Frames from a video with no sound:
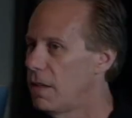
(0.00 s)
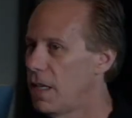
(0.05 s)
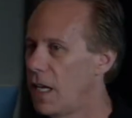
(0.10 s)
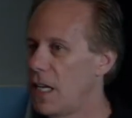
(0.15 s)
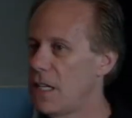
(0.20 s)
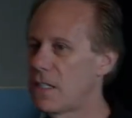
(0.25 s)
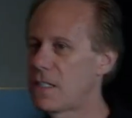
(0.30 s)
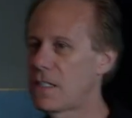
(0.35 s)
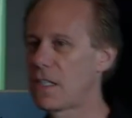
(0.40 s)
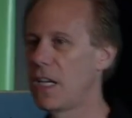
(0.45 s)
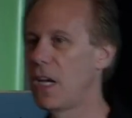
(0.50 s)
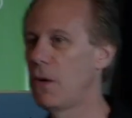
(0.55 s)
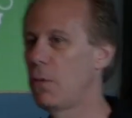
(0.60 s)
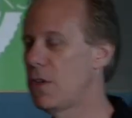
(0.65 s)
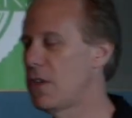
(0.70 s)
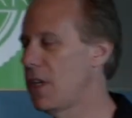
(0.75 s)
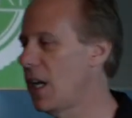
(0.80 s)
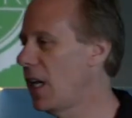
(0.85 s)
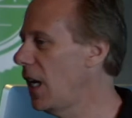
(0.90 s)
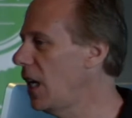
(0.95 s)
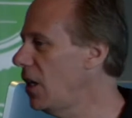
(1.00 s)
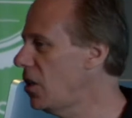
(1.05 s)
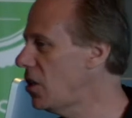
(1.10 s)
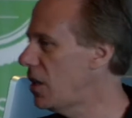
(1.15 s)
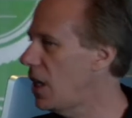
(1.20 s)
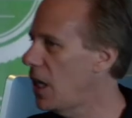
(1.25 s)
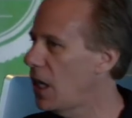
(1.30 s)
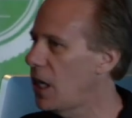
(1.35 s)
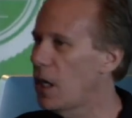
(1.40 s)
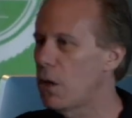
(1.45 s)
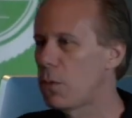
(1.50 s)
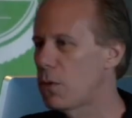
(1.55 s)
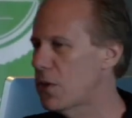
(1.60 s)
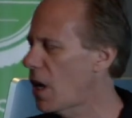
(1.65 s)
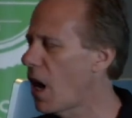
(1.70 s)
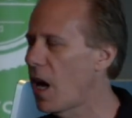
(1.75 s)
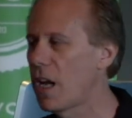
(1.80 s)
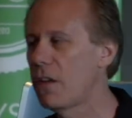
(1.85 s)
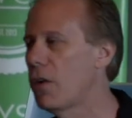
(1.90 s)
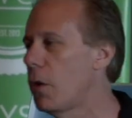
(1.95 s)
And it was in HD, it was
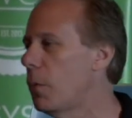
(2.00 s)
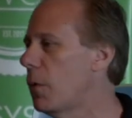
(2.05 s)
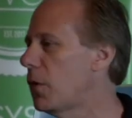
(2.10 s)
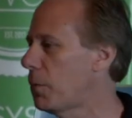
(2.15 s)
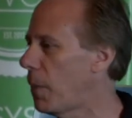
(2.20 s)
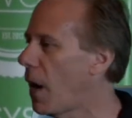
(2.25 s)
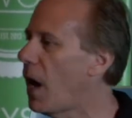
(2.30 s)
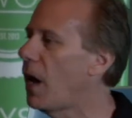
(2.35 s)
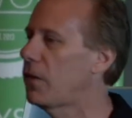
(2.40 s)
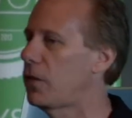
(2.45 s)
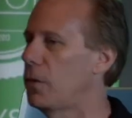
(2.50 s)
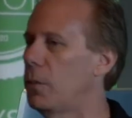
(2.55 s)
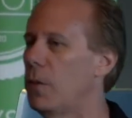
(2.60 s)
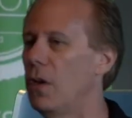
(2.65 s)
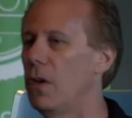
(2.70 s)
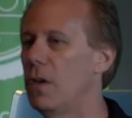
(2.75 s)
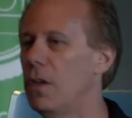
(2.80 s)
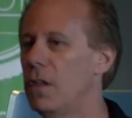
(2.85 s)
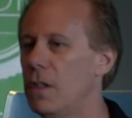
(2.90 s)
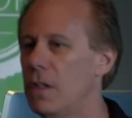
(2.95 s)
kind of almost possible.